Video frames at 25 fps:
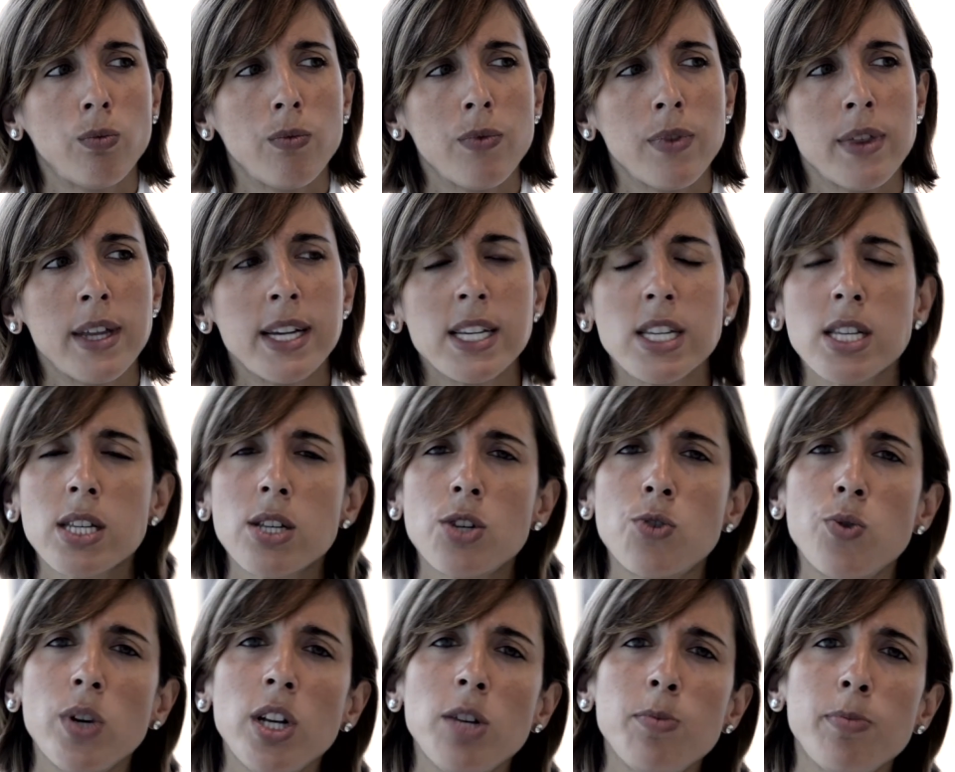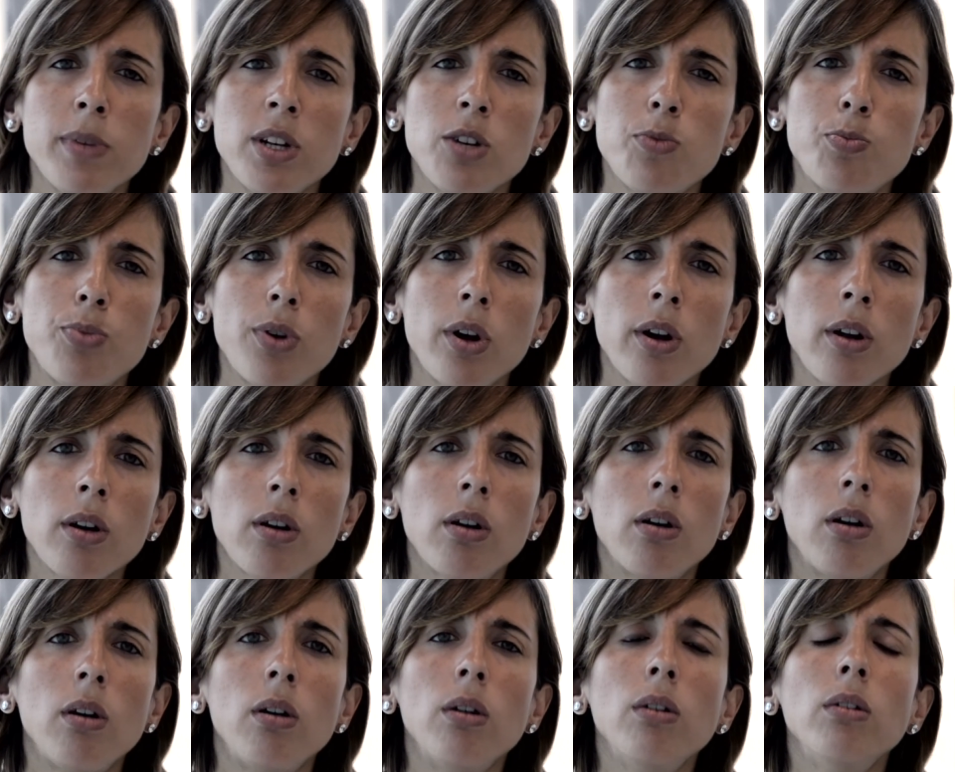This treatment
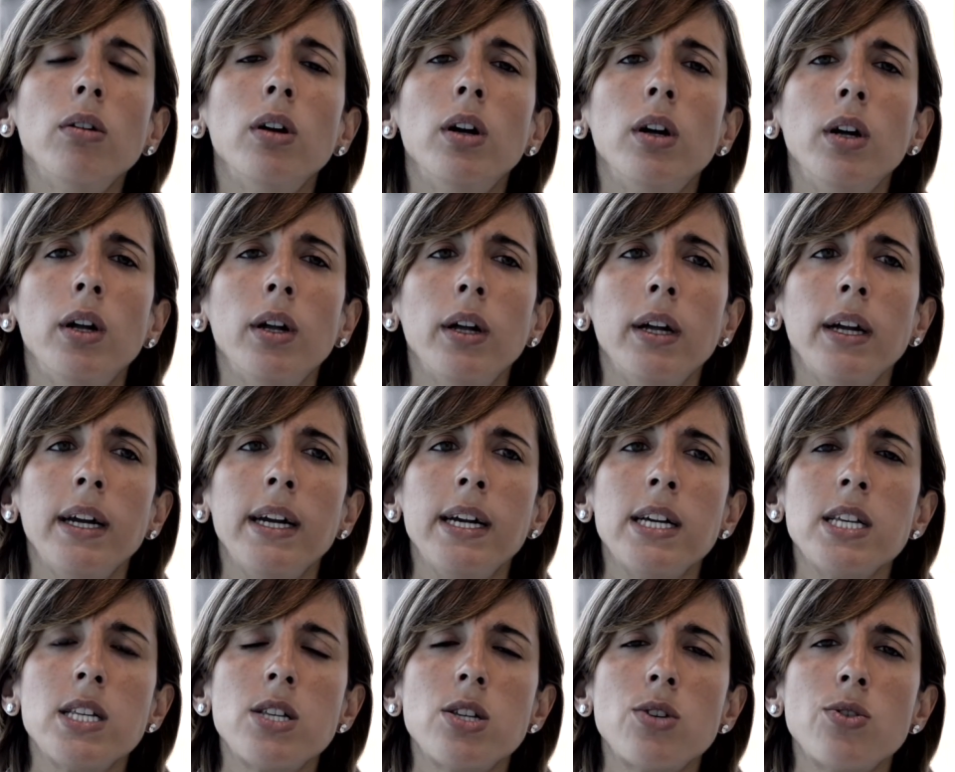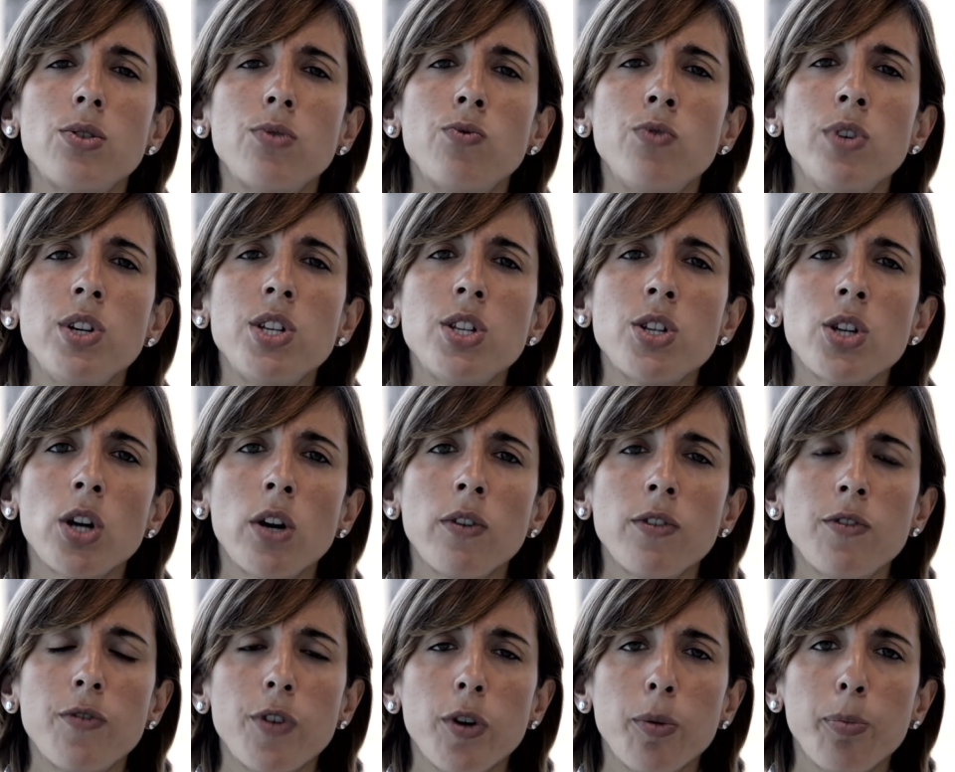protocol is
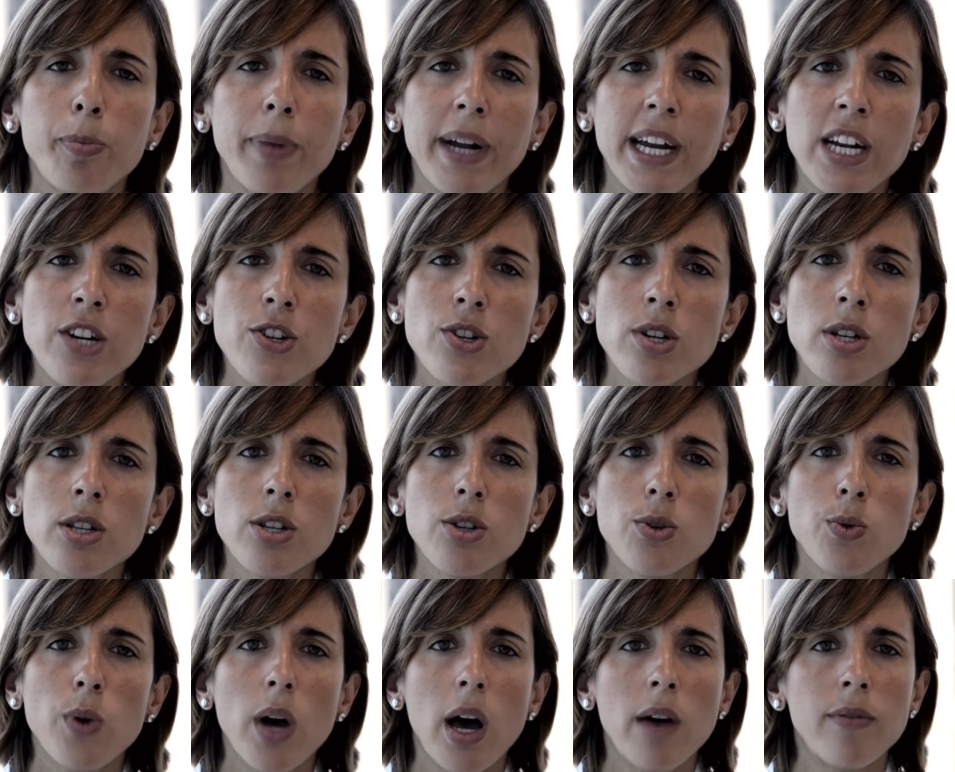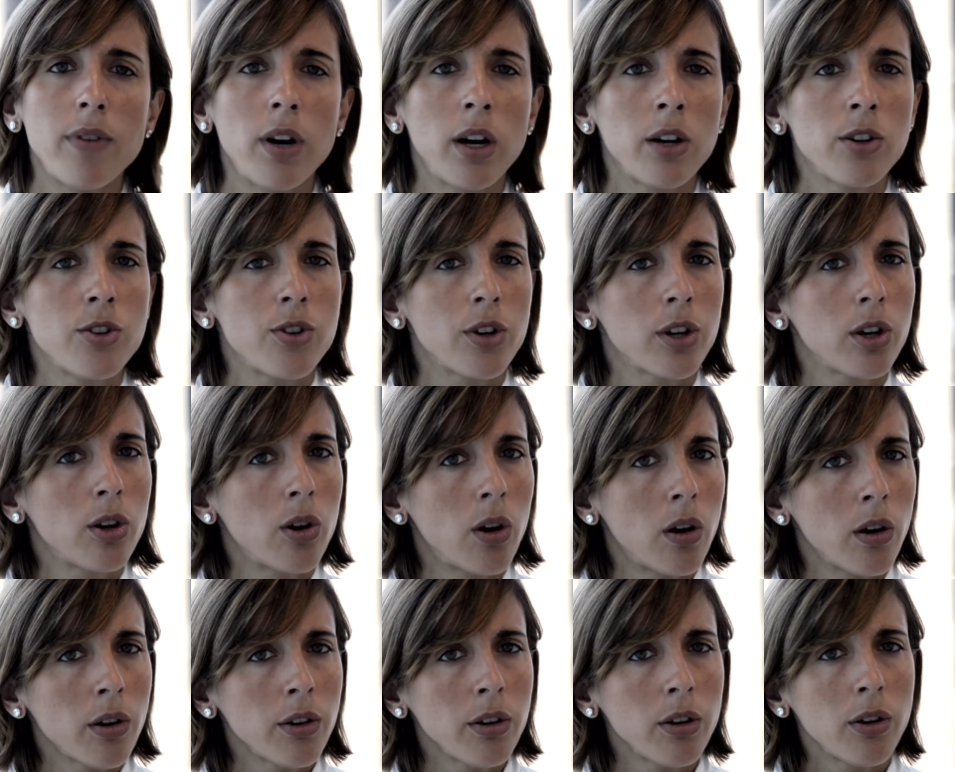reserved for patients who have
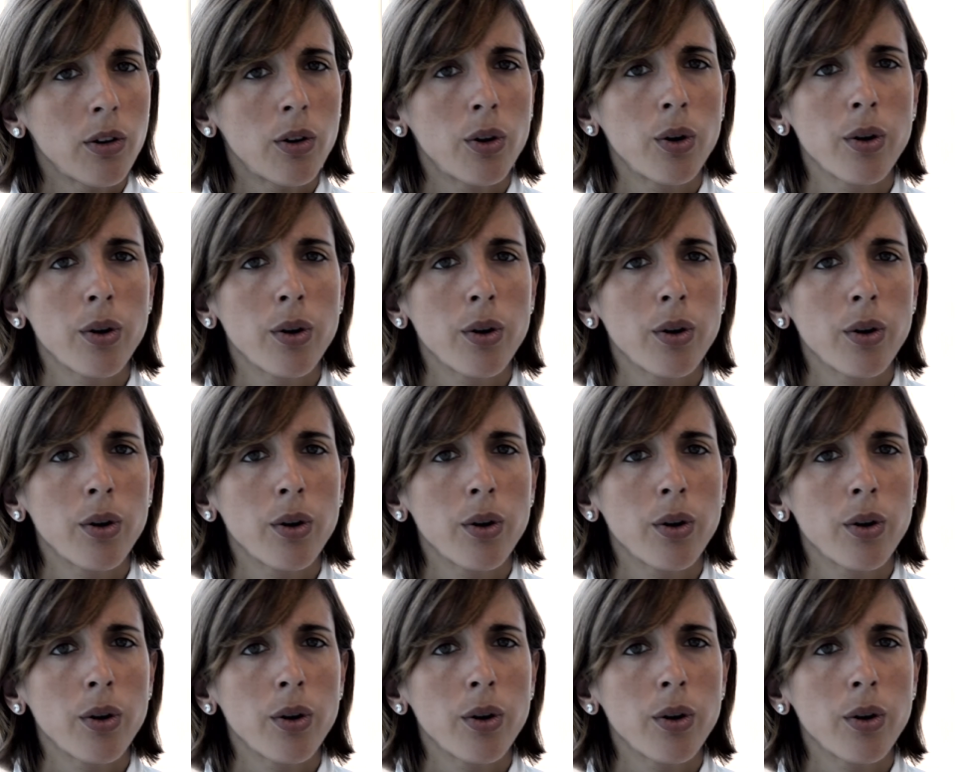undergone